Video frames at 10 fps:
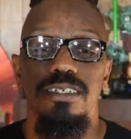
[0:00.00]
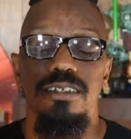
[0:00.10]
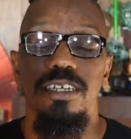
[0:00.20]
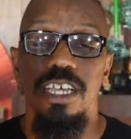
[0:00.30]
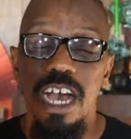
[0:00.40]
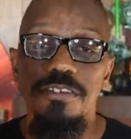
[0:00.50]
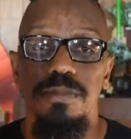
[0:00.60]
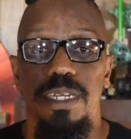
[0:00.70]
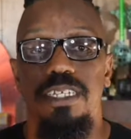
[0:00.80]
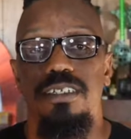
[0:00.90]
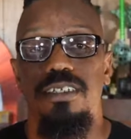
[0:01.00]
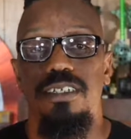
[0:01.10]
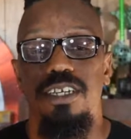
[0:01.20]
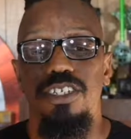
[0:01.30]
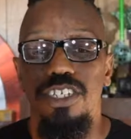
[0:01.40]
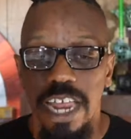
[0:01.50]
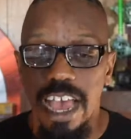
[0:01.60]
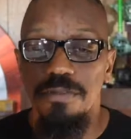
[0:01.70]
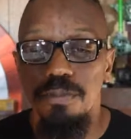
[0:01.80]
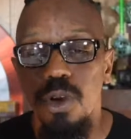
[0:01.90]
government should
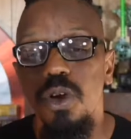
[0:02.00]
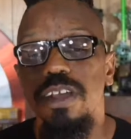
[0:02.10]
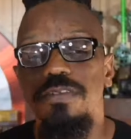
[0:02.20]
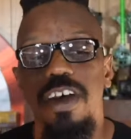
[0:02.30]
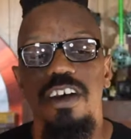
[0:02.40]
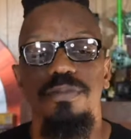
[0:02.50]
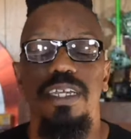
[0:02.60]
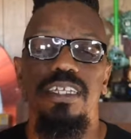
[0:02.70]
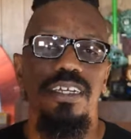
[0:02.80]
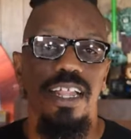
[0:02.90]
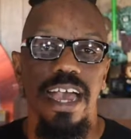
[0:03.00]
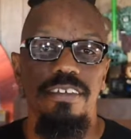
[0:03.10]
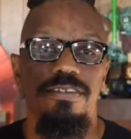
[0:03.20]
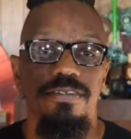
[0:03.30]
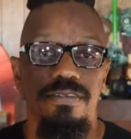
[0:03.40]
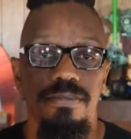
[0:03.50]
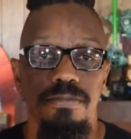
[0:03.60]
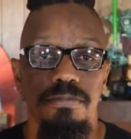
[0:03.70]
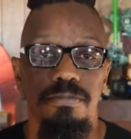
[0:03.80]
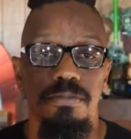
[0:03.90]
have more involvement in your life.
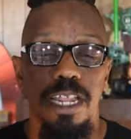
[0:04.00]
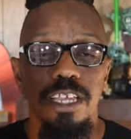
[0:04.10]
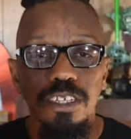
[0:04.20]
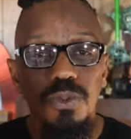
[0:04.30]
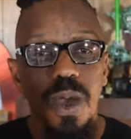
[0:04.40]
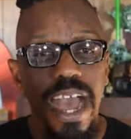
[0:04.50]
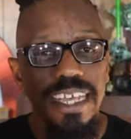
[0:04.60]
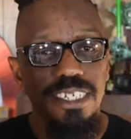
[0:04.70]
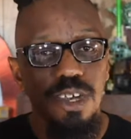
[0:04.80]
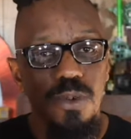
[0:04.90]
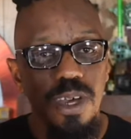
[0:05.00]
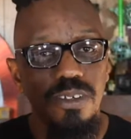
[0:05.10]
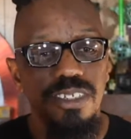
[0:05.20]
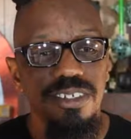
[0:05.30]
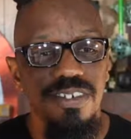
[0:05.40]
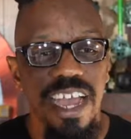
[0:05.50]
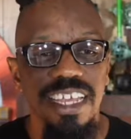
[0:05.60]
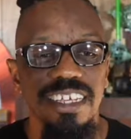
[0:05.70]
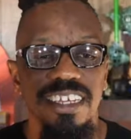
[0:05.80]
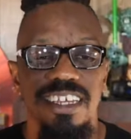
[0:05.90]
Now I use wise in quotes,
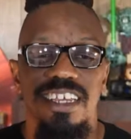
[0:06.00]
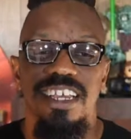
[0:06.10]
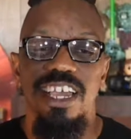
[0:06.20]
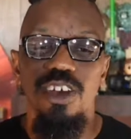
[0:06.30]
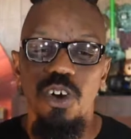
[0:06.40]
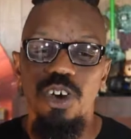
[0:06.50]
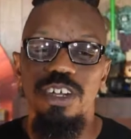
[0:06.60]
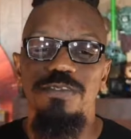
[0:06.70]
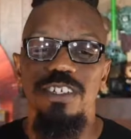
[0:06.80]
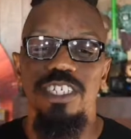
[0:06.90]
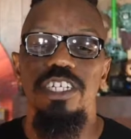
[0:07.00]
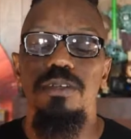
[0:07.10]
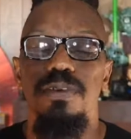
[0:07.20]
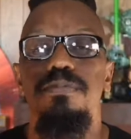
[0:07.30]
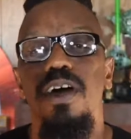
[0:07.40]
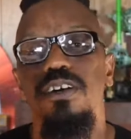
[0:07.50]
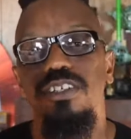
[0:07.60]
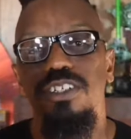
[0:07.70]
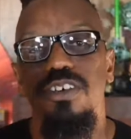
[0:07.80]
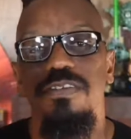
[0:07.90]
right? In order for such a
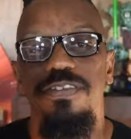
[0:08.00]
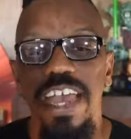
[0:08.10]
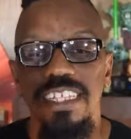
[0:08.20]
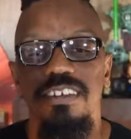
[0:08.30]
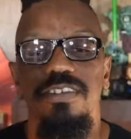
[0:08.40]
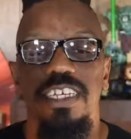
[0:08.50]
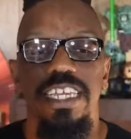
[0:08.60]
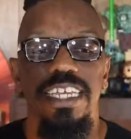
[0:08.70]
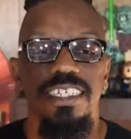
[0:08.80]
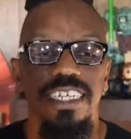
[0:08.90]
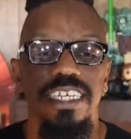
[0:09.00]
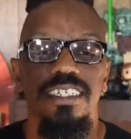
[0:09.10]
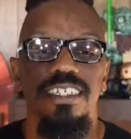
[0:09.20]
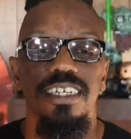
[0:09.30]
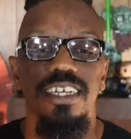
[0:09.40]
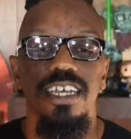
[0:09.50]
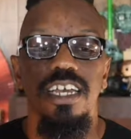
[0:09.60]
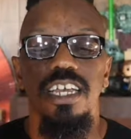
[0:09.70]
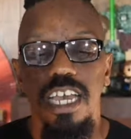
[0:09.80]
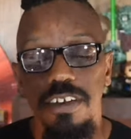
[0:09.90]
proposal to effectively exist,
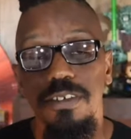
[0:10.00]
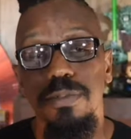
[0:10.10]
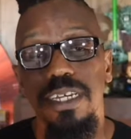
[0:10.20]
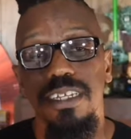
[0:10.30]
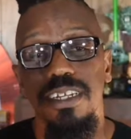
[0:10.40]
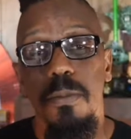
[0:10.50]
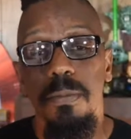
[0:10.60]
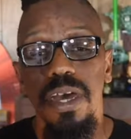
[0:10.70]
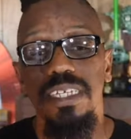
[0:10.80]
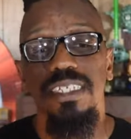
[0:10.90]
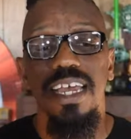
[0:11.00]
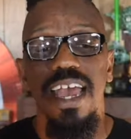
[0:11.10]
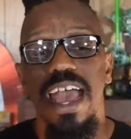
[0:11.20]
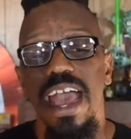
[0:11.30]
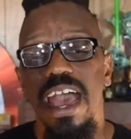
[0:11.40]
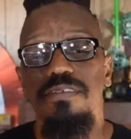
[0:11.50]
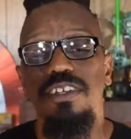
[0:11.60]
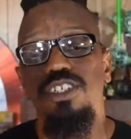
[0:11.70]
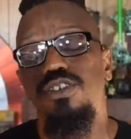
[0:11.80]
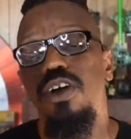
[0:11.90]
government must have
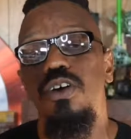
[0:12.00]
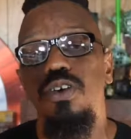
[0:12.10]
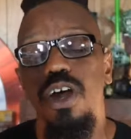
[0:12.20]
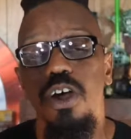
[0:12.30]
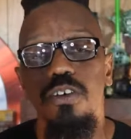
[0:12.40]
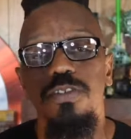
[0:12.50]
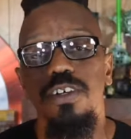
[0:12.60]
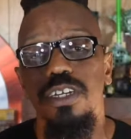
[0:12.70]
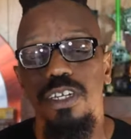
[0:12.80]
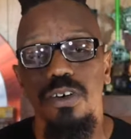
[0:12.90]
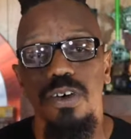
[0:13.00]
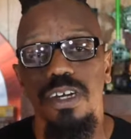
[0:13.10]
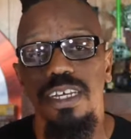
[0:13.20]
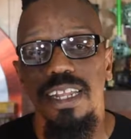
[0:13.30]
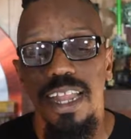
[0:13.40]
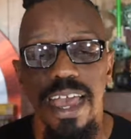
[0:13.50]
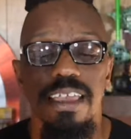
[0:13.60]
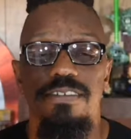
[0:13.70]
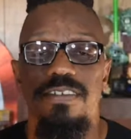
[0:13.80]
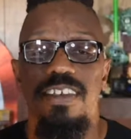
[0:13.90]
control over your
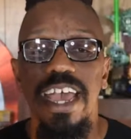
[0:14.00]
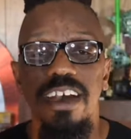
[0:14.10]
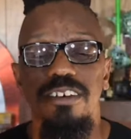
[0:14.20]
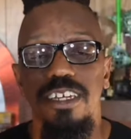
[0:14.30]
life. Now,